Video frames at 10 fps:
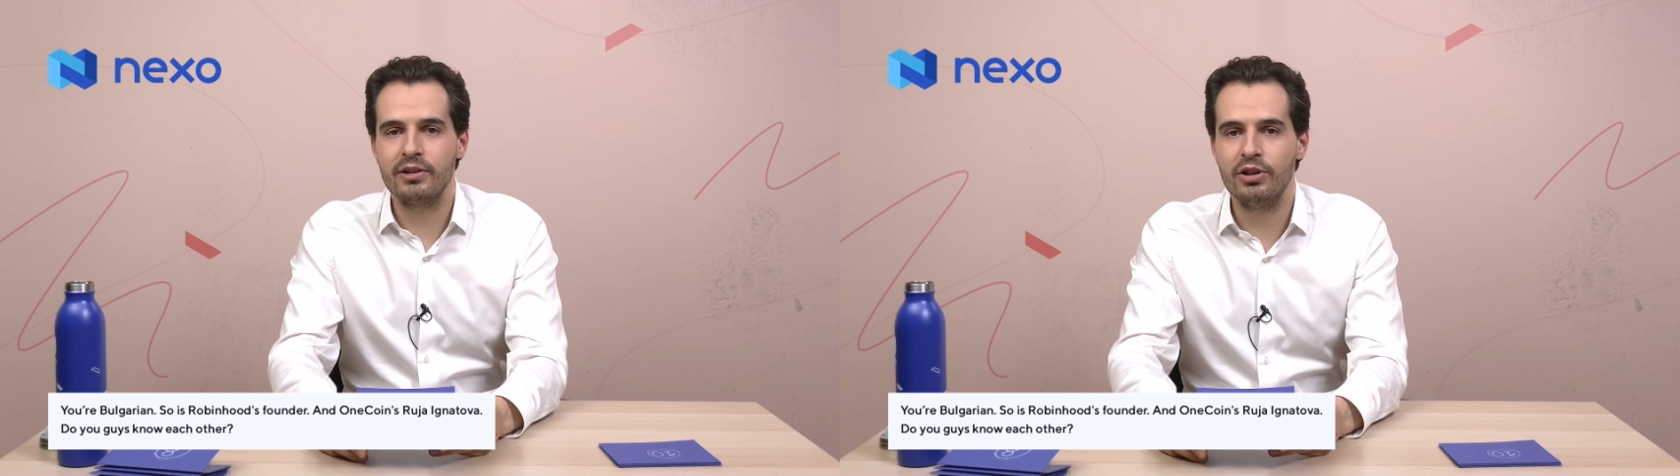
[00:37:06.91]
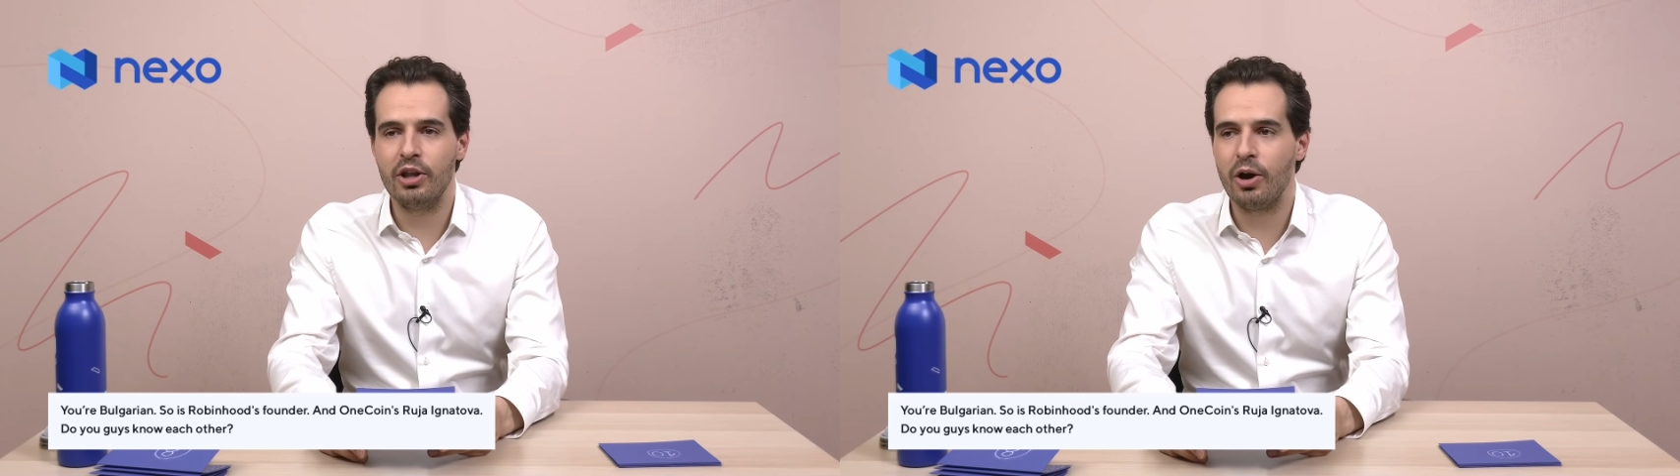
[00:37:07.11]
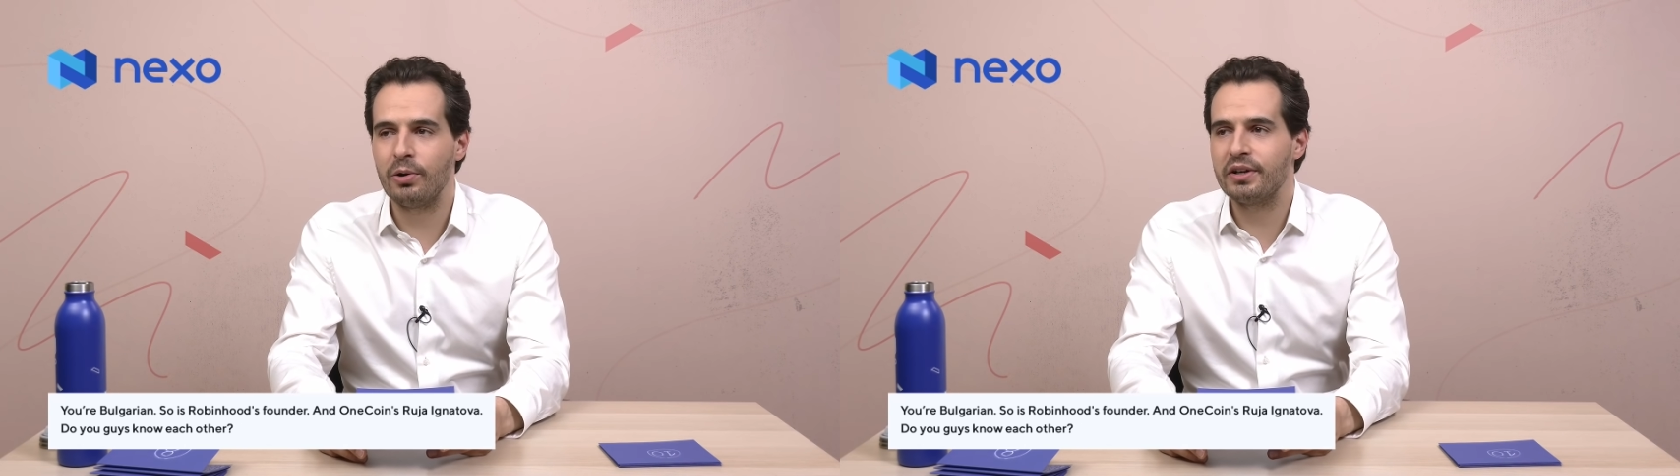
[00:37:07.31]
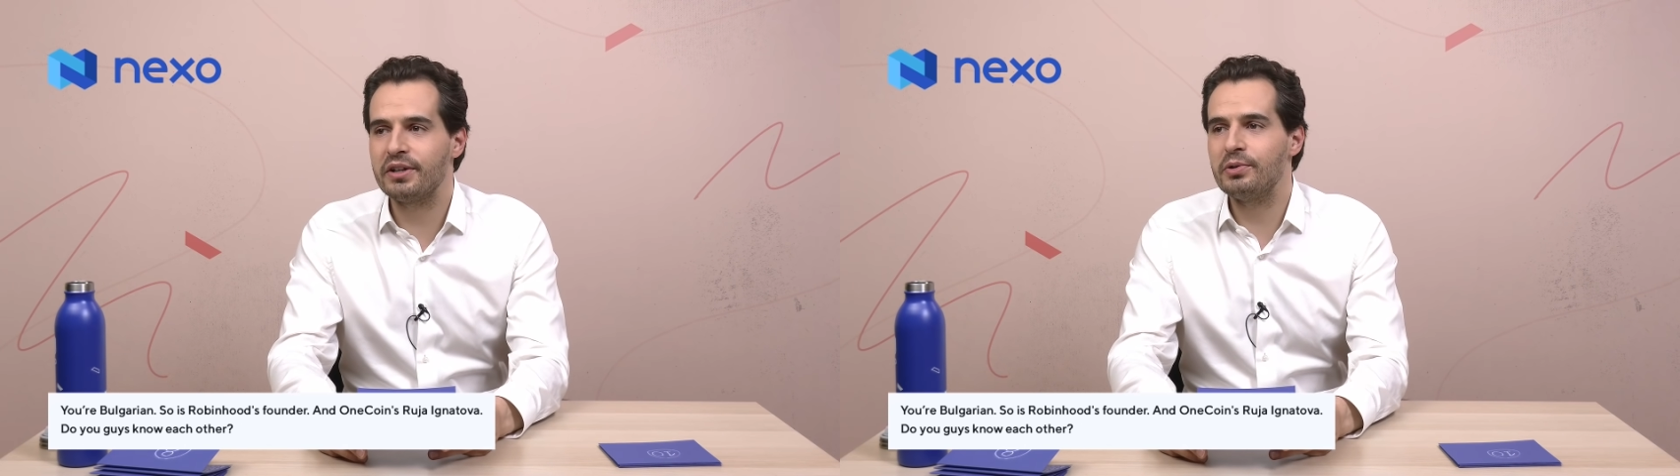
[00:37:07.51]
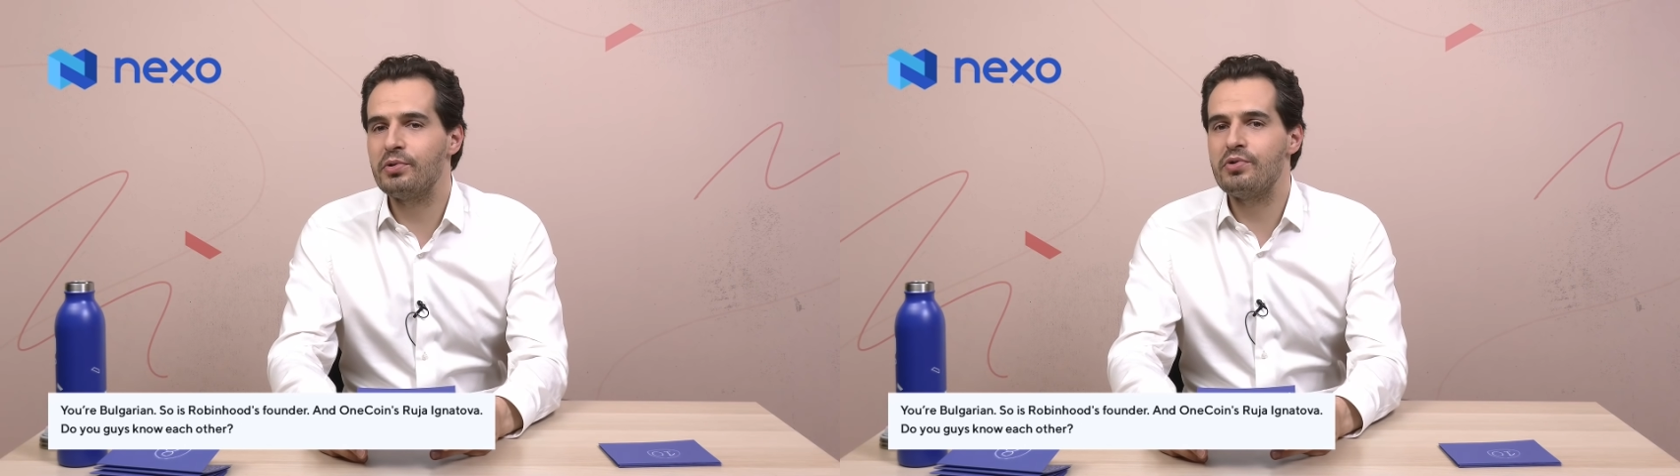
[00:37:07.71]
knowing
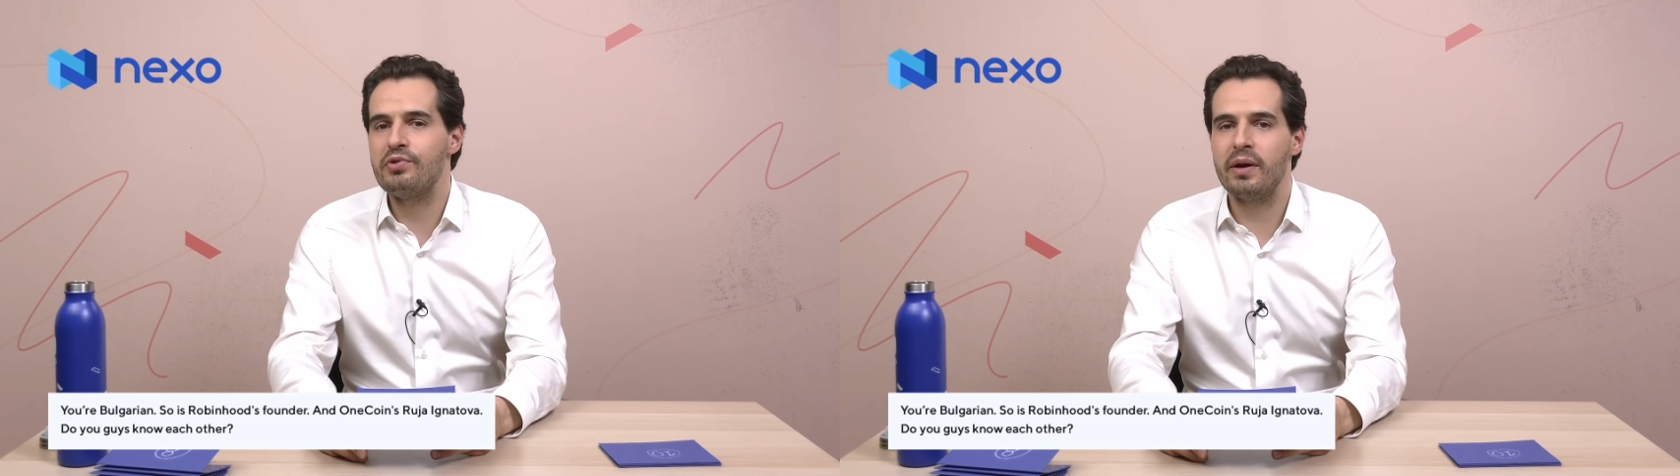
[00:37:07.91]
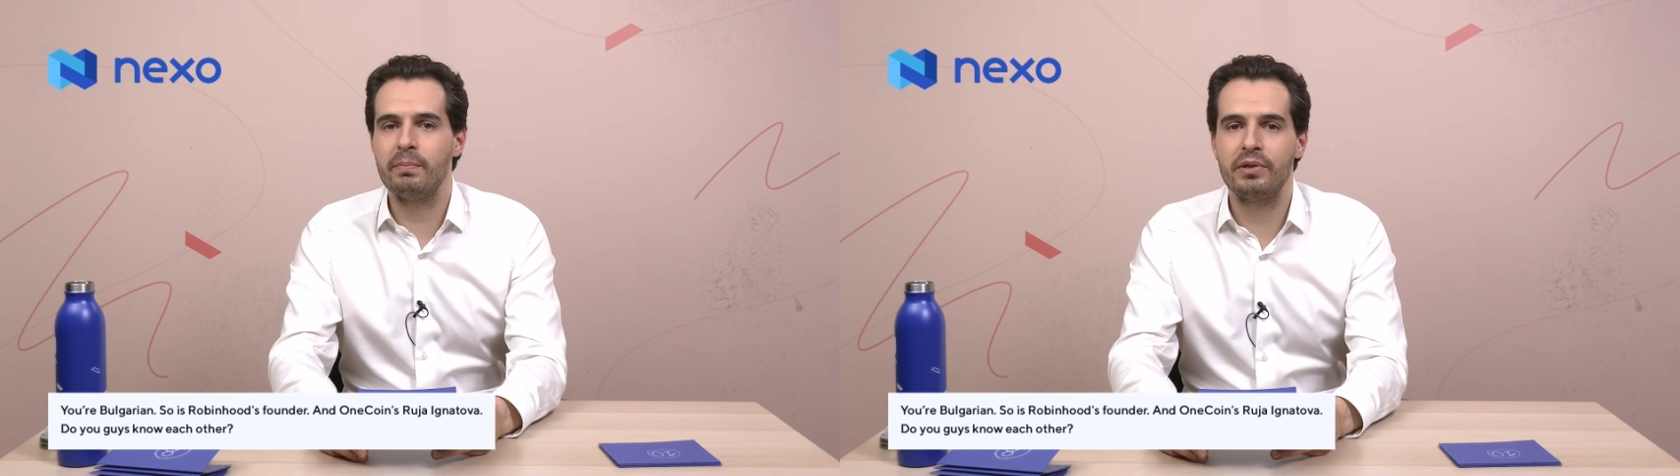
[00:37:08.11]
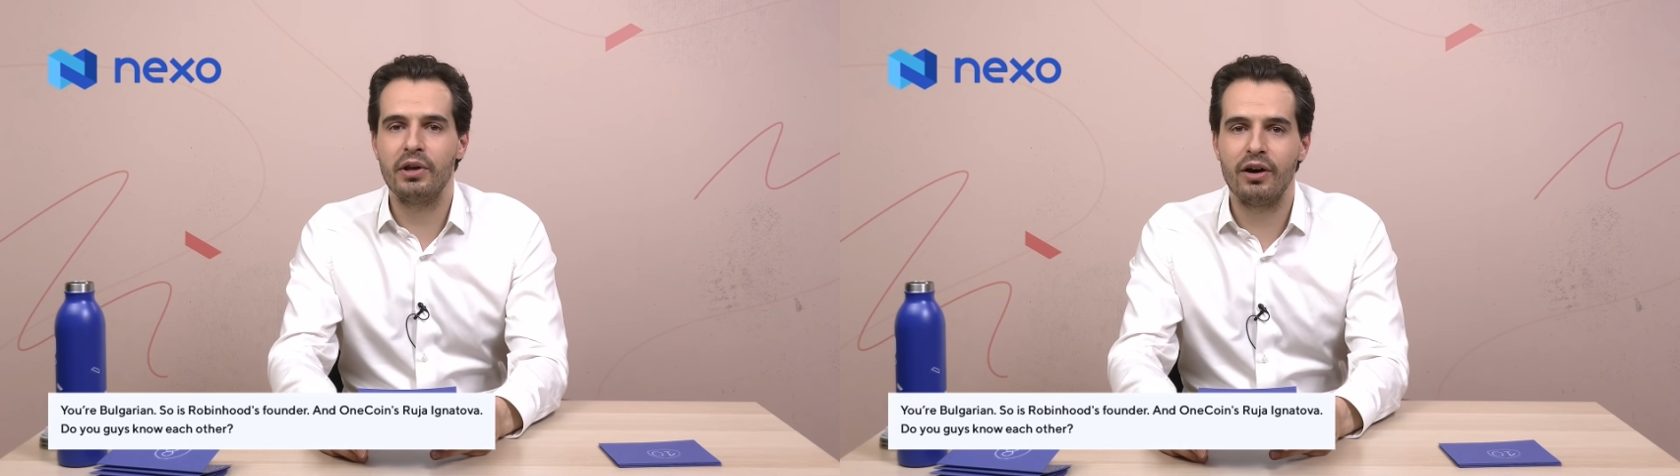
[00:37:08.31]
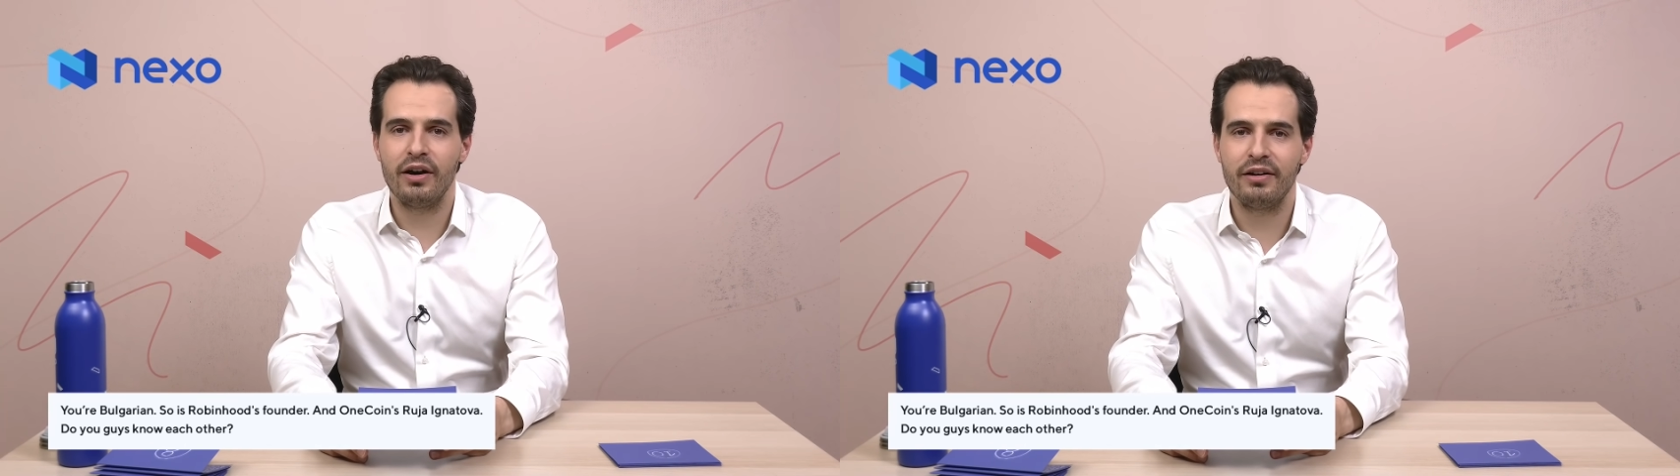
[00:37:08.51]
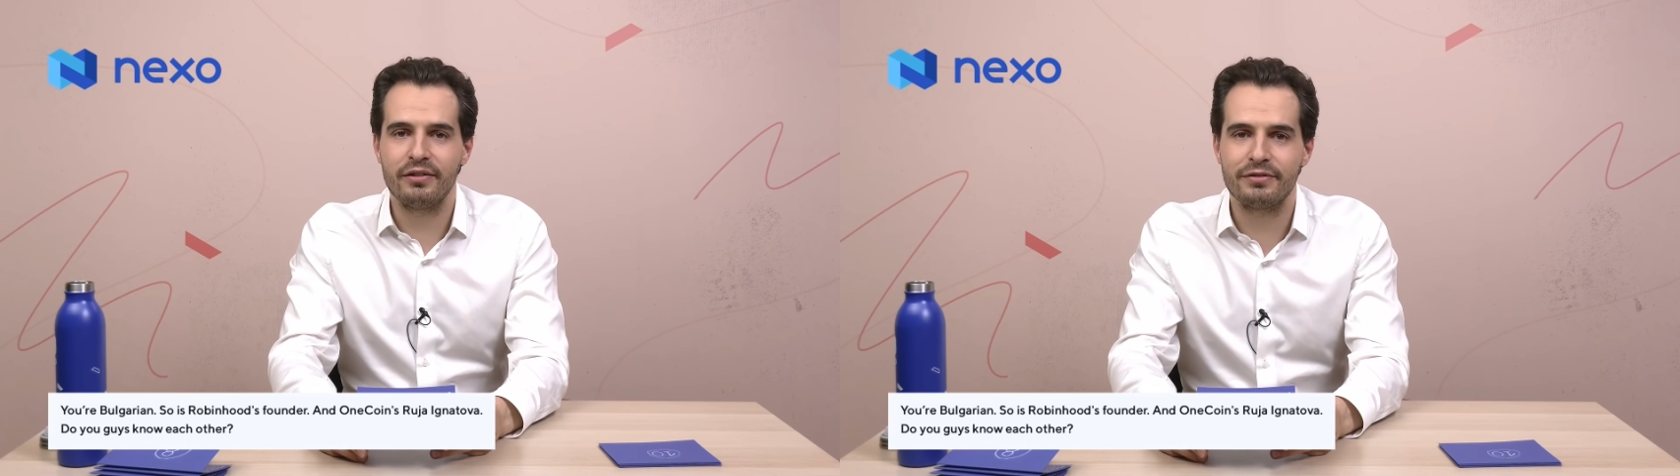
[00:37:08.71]
you ripped
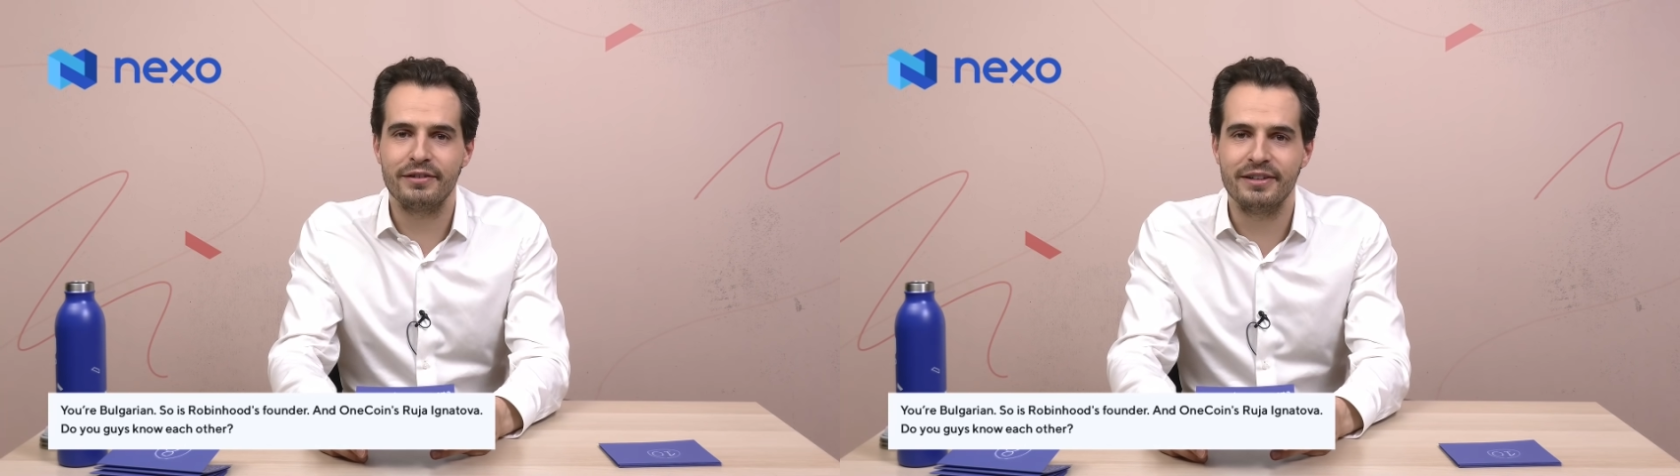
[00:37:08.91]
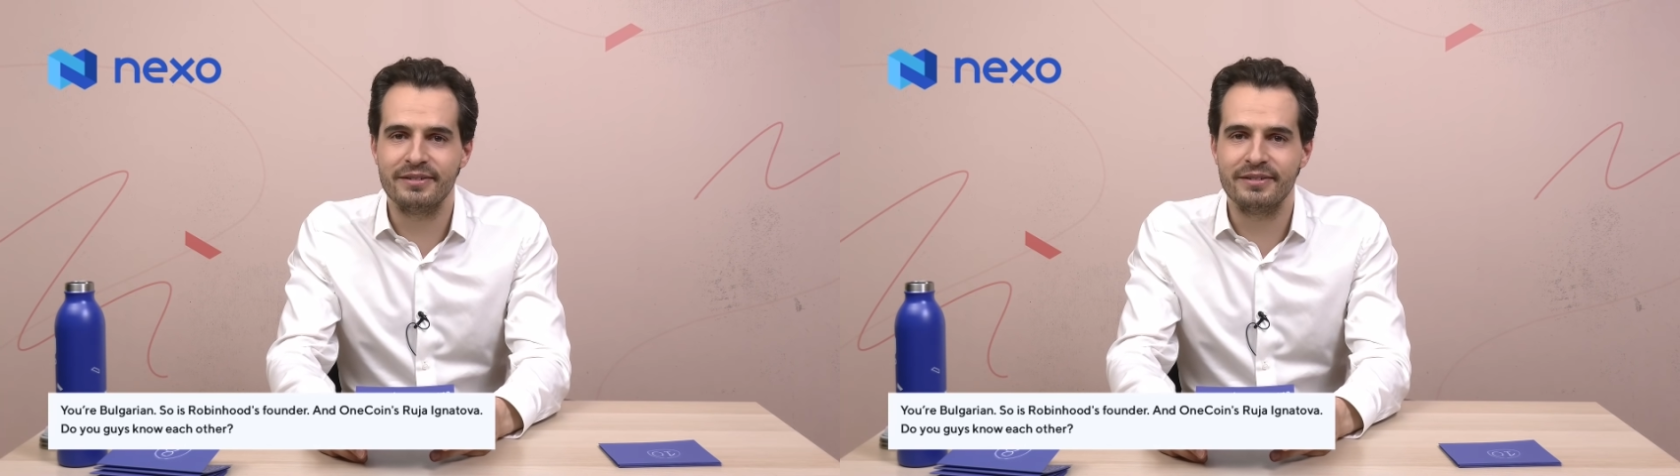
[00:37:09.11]
off